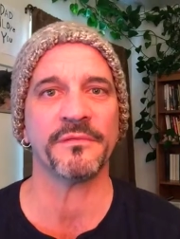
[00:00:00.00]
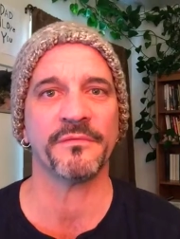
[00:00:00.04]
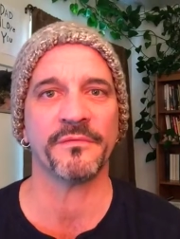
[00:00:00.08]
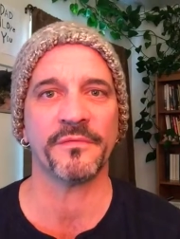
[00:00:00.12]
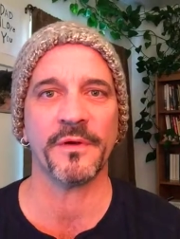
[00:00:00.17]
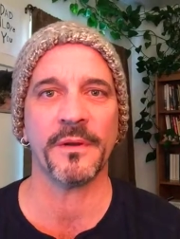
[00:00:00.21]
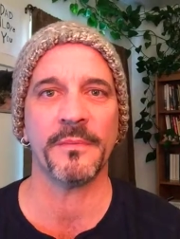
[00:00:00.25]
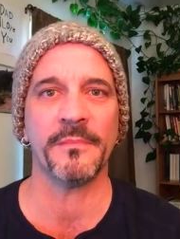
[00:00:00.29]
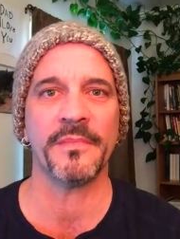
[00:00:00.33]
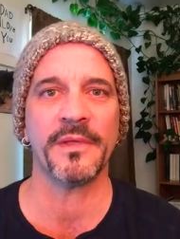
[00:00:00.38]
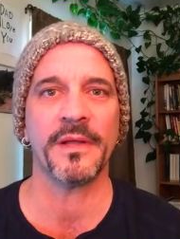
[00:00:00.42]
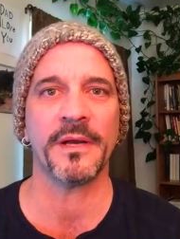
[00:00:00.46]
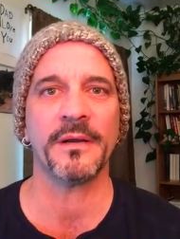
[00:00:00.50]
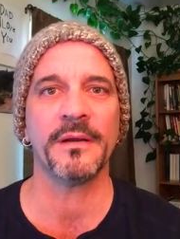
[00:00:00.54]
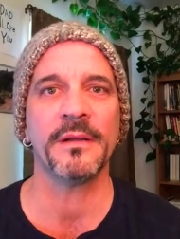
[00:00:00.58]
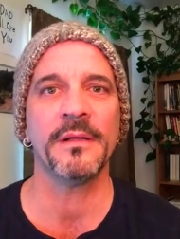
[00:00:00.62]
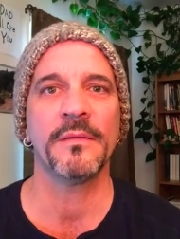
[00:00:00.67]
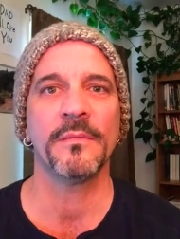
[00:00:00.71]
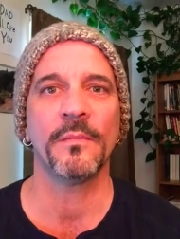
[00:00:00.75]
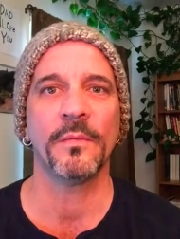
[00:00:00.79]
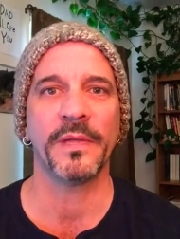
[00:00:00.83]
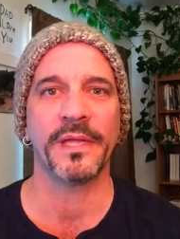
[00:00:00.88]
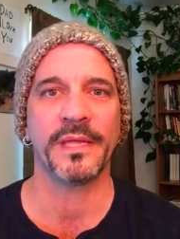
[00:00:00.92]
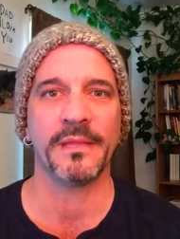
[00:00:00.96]
And from
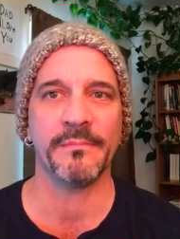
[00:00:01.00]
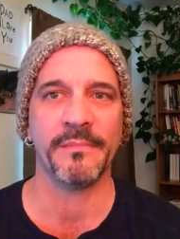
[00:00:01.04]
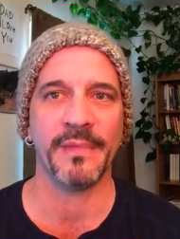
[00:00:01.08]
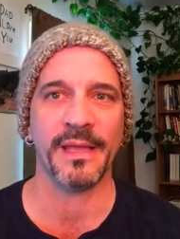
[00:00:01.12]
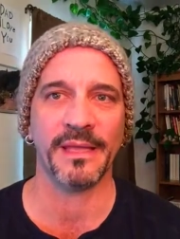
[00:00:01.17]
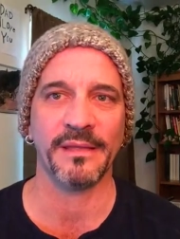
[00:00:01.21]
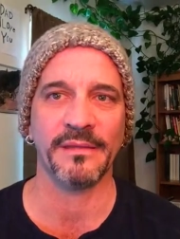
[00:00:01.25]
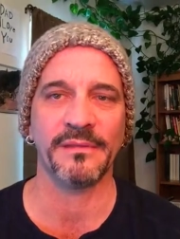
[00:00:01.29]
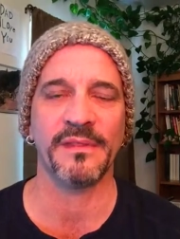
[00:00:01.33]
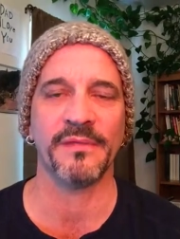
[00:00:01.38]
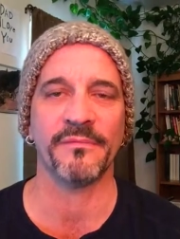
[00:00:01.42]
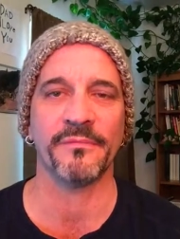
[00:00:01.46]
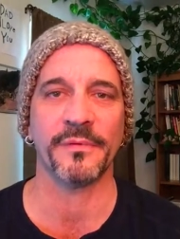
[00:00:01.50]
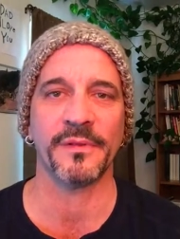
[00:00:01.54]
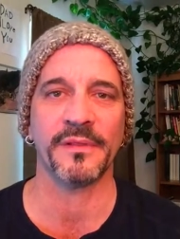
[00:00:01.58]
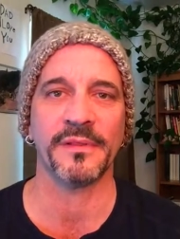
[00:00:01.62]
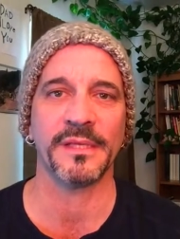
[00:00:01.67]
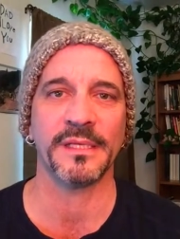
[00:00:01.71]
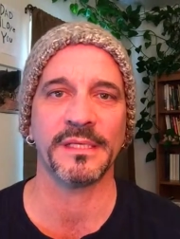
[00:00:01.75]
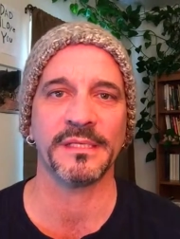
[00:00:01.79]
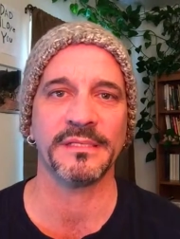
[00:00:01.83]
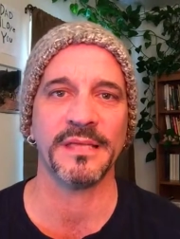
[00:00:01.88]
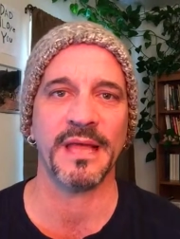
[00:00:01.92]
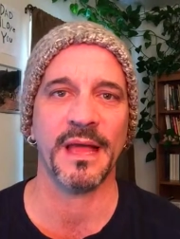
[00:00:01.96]
there, we can make different
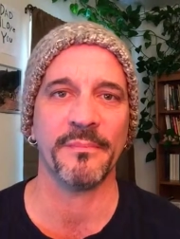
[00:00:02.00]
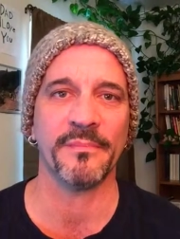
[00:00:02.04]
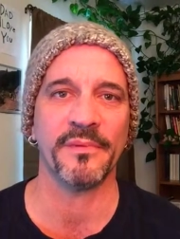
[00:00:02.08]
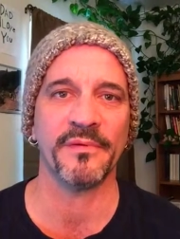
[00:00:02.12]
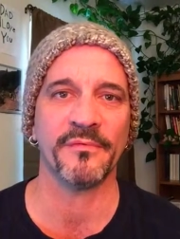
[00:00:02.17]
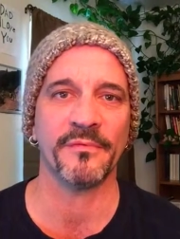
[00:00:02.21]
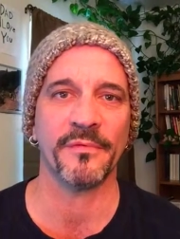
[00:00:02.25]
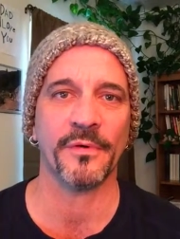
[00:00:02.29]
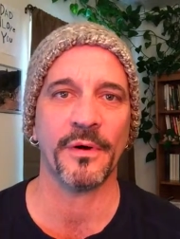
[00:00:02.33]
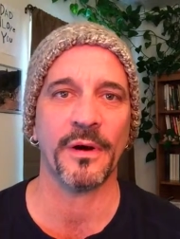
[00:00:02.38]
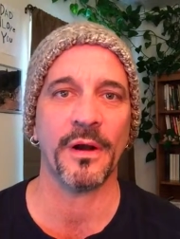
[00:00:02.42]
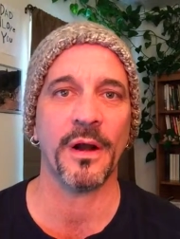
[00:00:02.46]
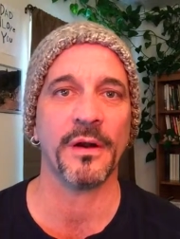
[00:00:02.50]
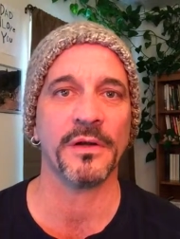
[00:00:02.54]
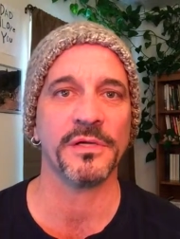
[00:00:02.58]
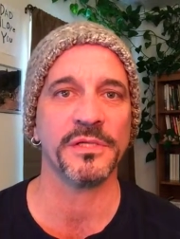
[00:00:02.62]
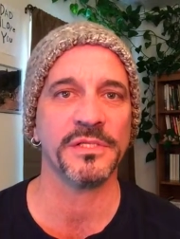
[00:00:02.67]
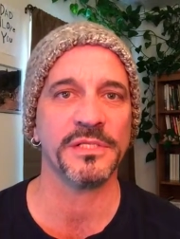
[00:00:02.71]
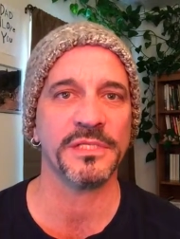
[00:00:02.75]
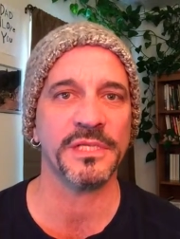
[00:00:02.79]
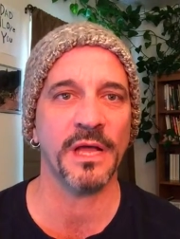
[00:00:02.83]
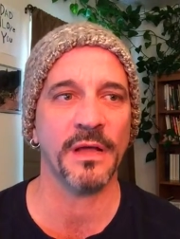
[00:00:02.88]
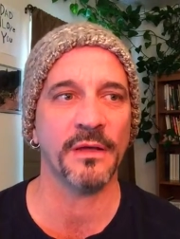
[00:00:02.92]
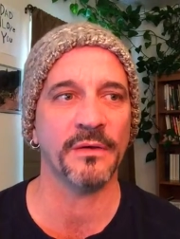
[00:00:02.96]
things happen for
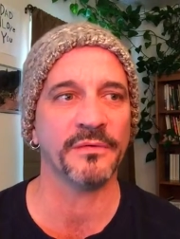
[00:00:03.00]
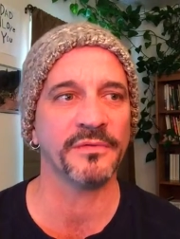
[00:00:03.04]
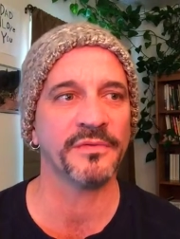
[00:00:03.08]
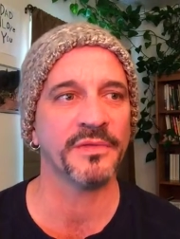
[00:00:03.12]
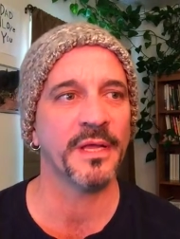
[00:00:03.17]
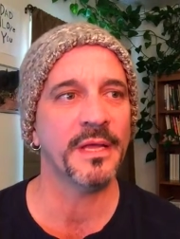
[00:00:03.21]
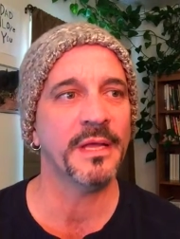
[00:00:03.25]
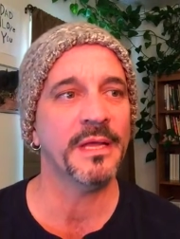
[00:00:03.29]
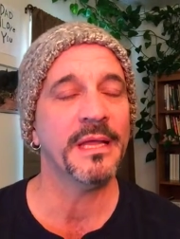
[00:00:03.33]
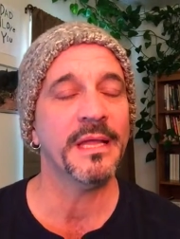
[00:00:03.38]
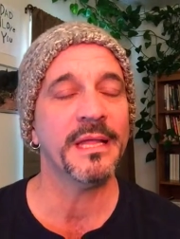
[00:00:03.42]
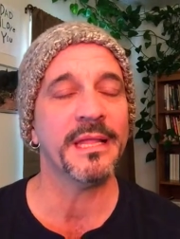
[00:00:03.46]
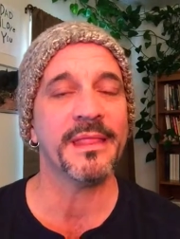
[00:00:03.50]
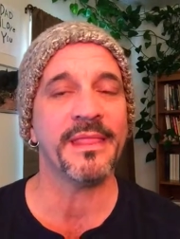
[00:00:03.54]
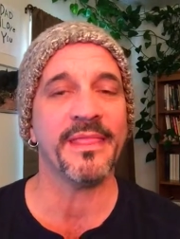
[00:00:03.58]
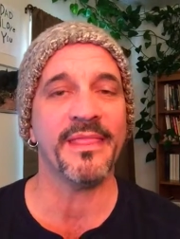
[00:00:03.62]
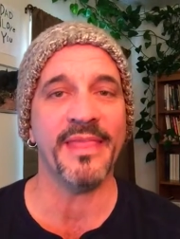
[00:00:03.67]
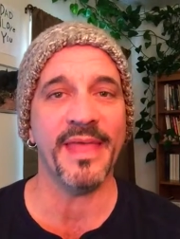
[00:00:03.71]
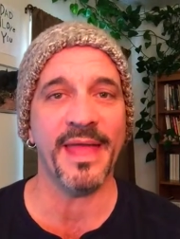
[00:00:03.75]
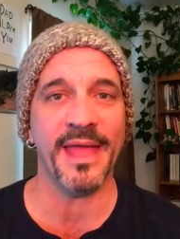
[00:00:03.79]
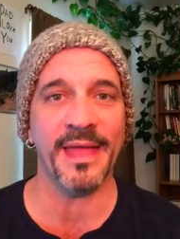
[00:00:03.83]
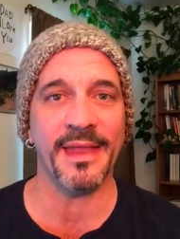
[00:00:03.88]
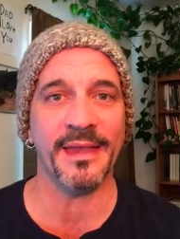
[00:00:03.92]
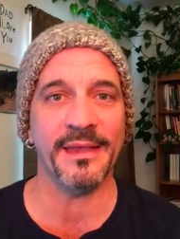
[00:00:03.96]
ourselves.
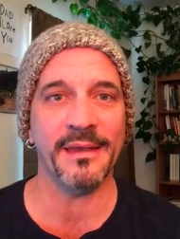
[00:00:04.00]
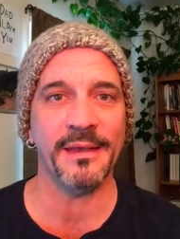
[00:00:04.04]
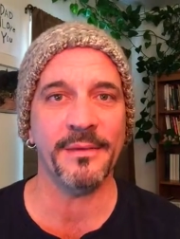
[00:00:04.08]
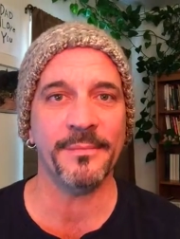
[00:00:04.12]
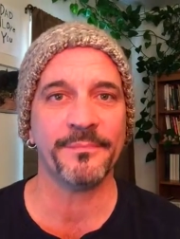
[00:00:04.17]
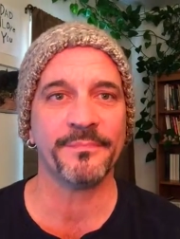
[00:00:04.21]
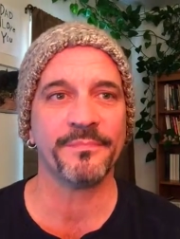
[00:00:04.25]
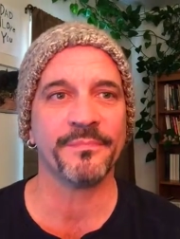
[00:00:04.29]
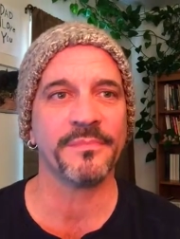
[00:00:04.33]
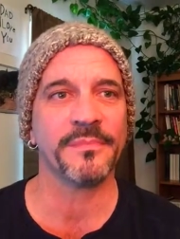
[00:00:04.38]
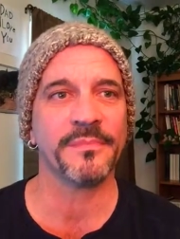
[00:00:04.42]
Then